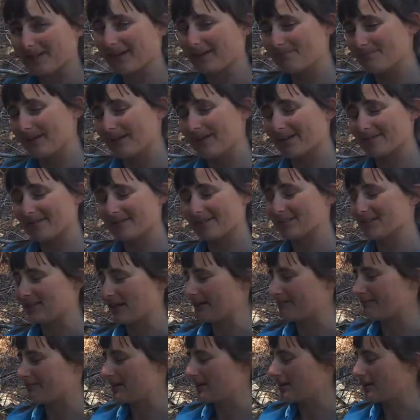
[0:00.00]
compared to the
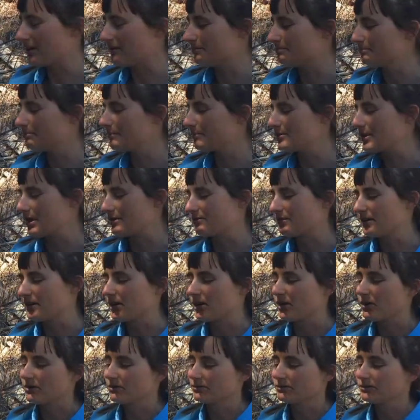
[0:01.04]
Geoffrey
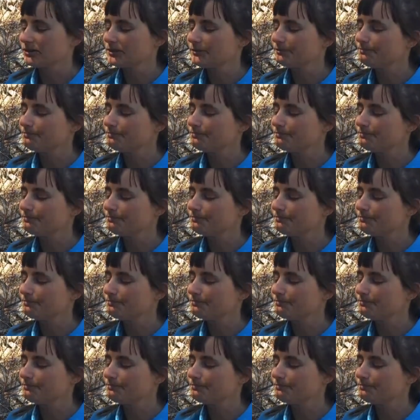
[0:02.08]
cones.